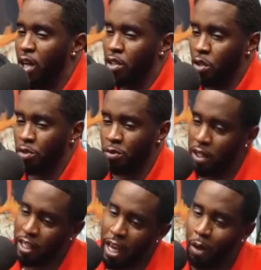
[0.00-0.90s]
So it's
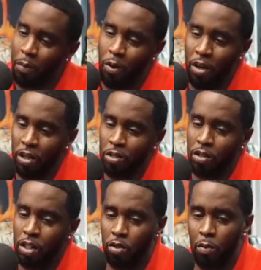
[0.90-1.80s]
really at a point, you
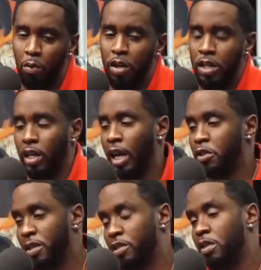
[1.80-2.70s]
get to a point in your life,
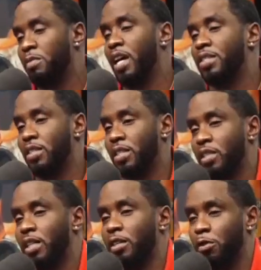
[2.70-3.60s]
especially me as a
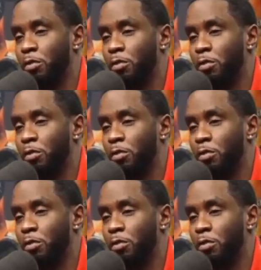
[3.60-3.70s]
successful